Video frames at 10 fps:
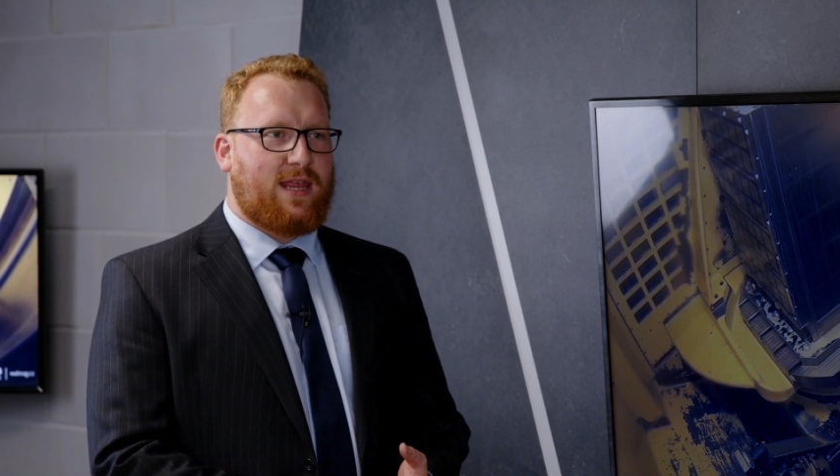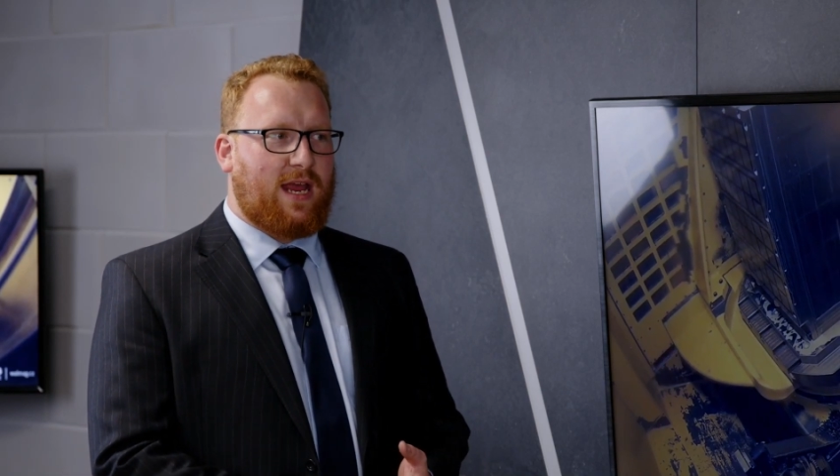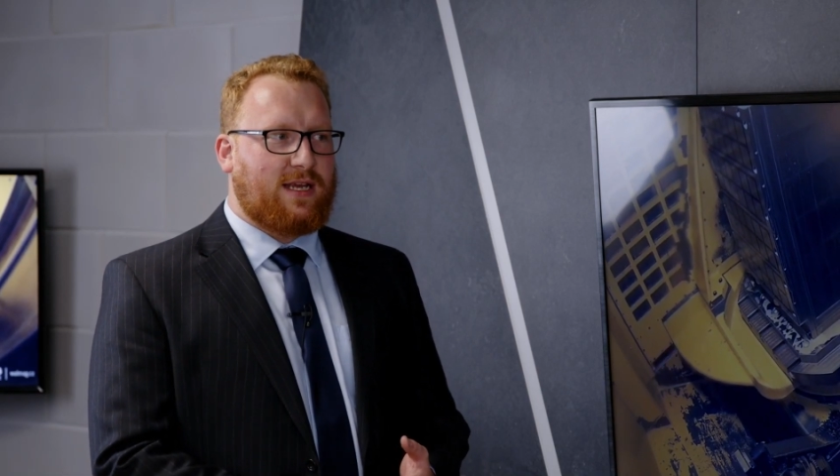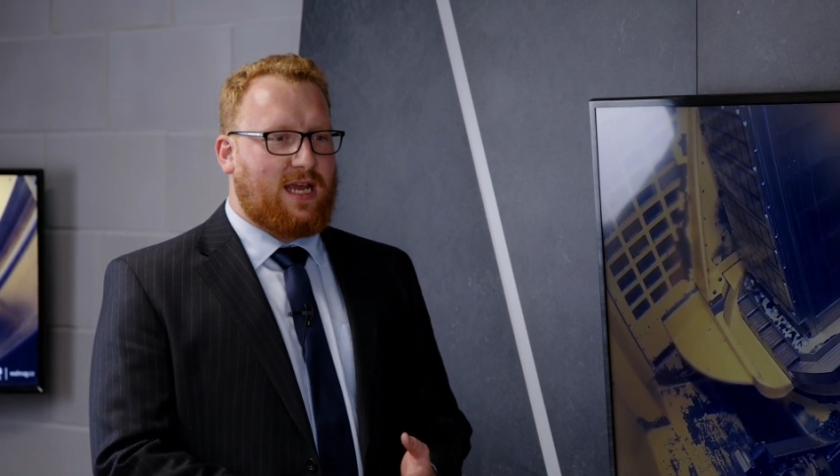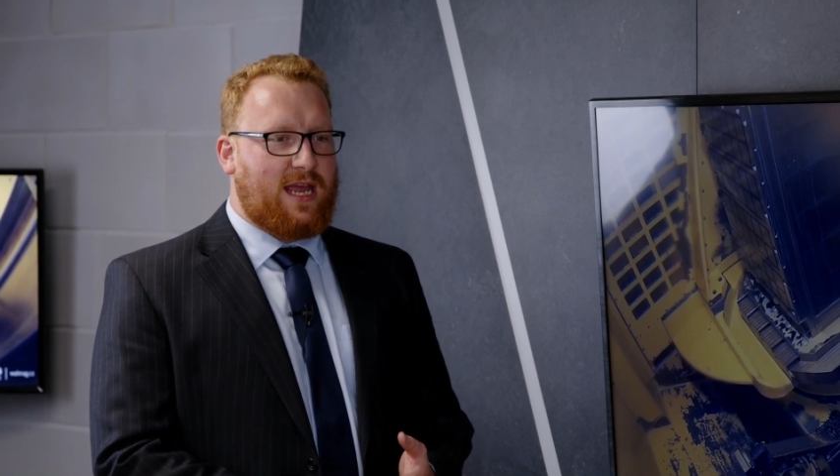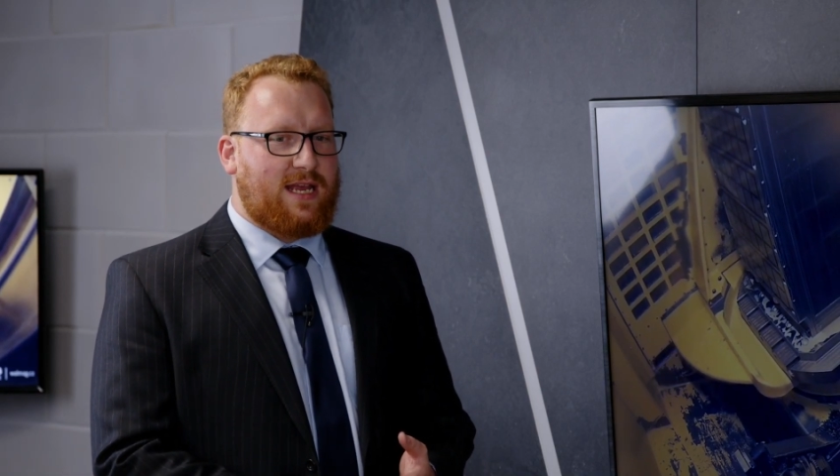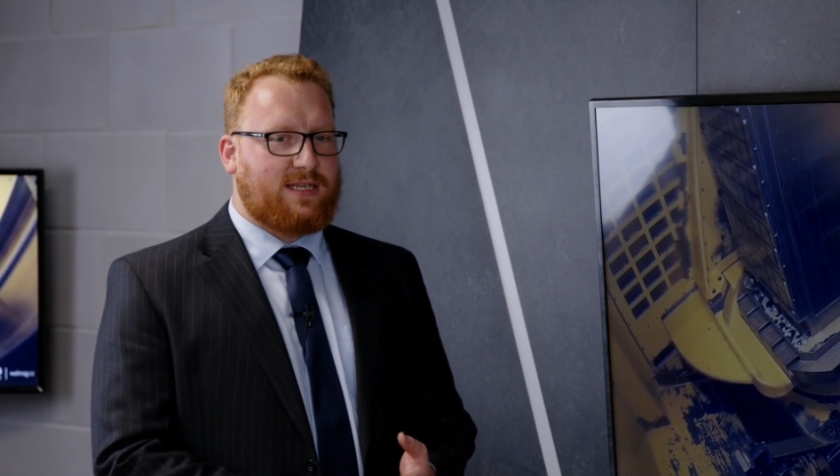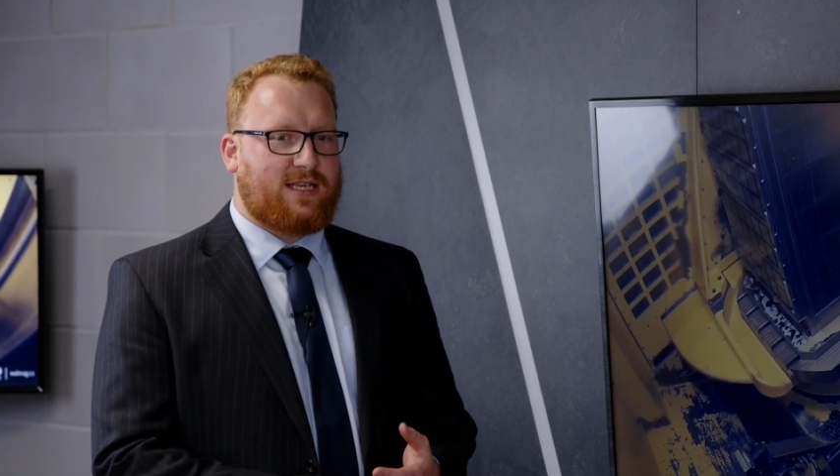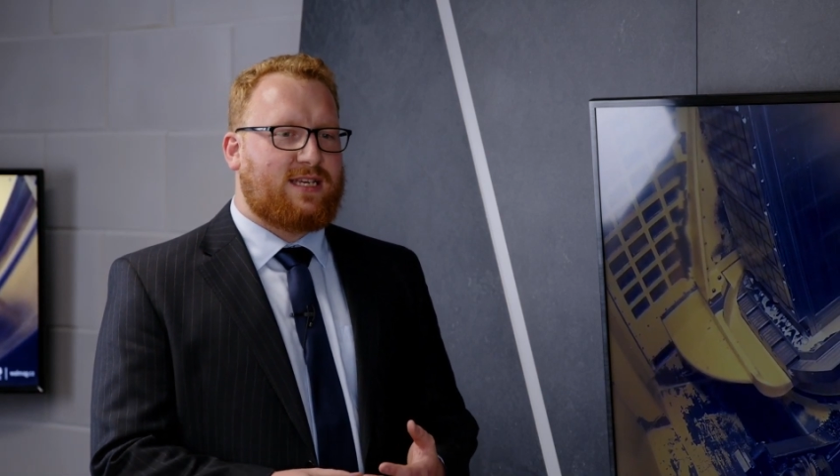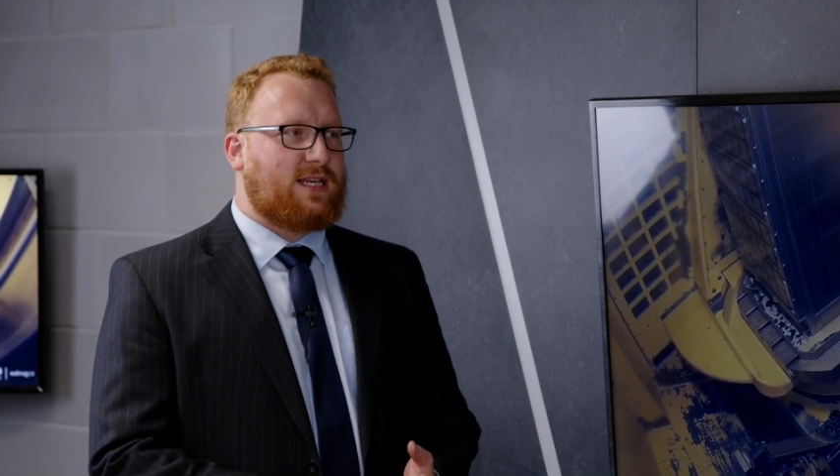things
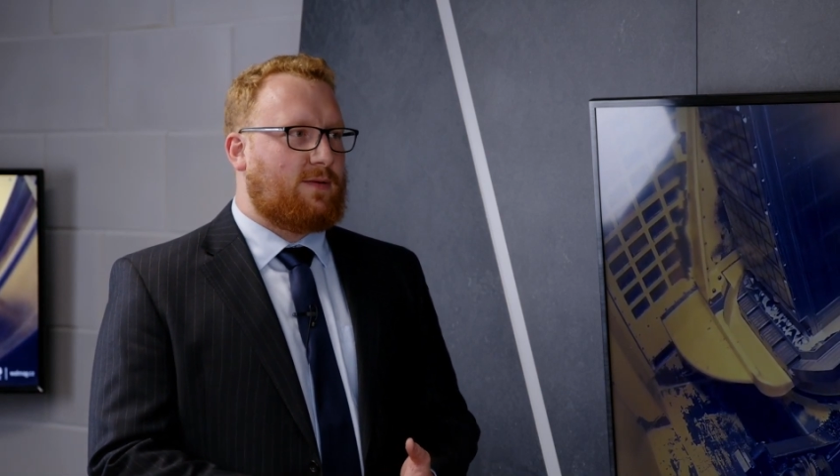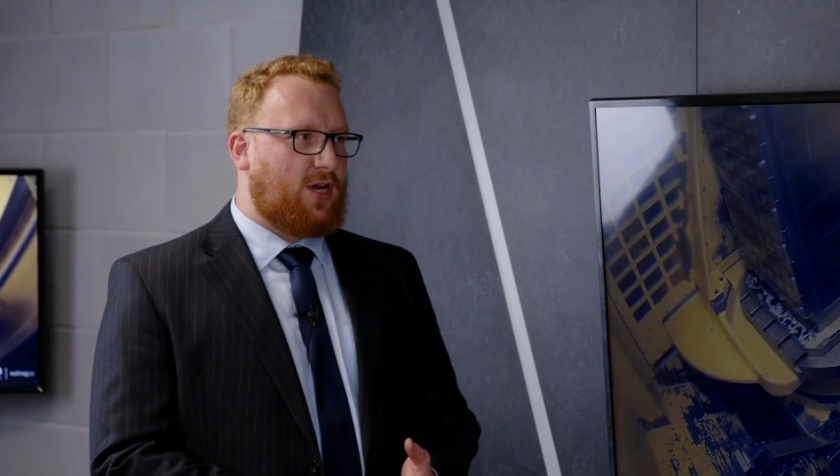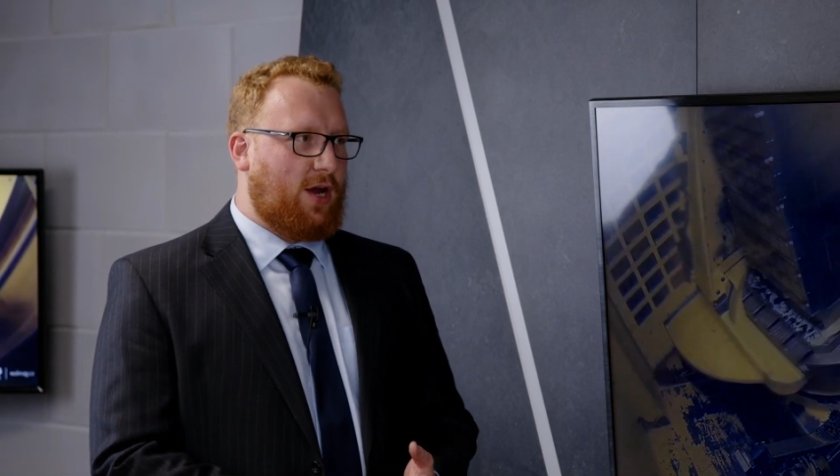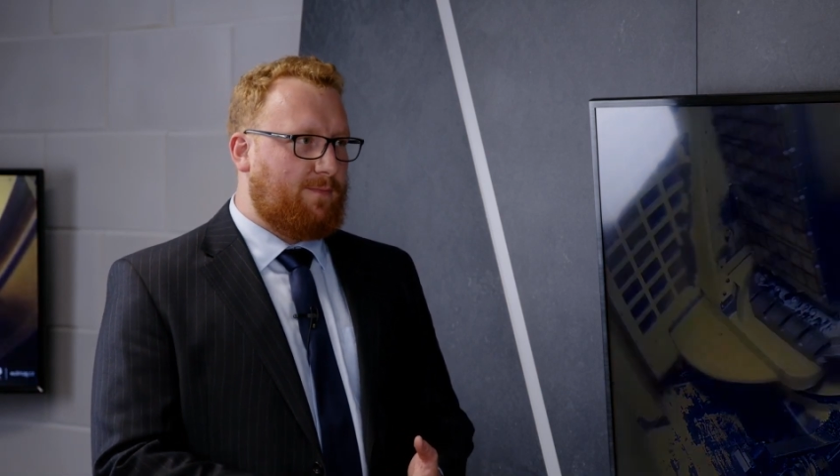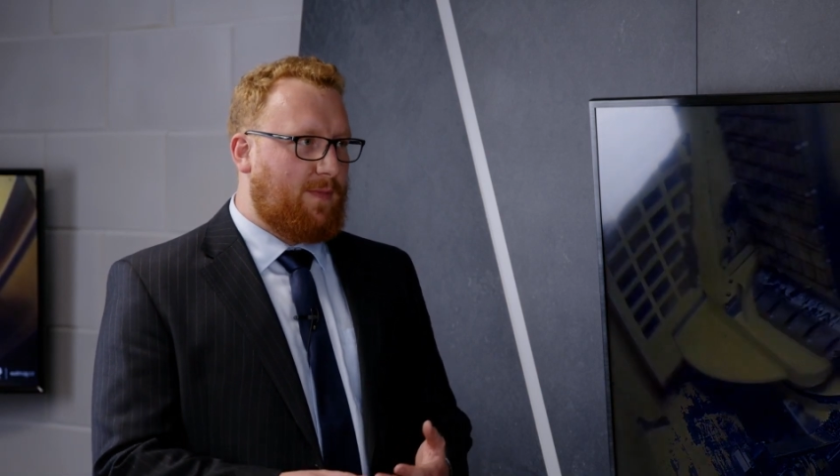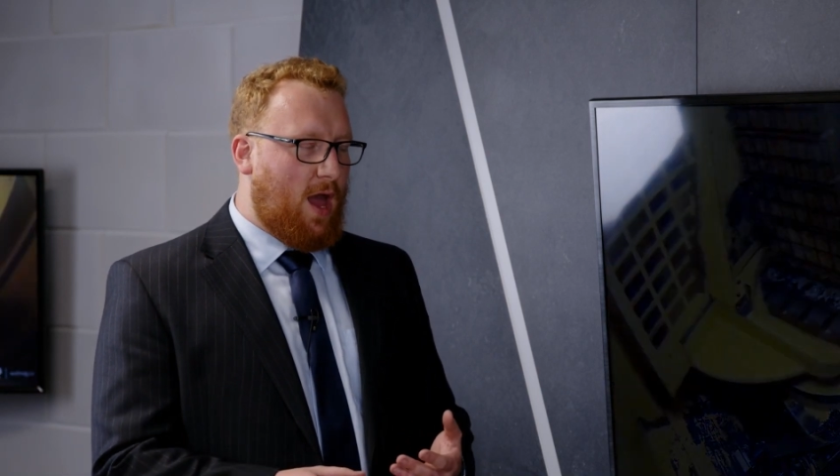is the setup time.